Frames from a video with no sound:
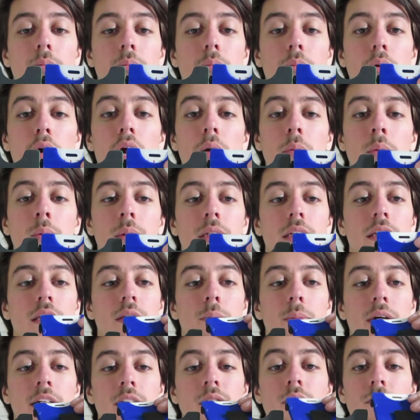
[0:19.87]
probably the
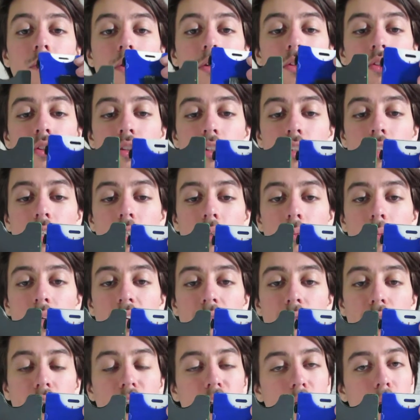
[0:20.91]
best version I'm
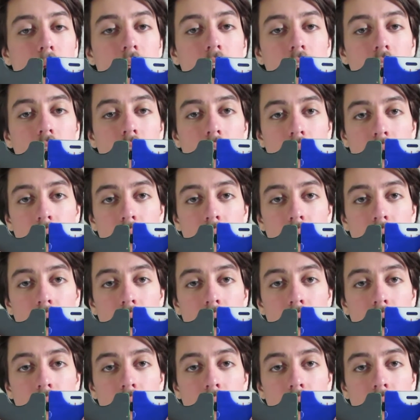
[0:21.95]
ever going to make.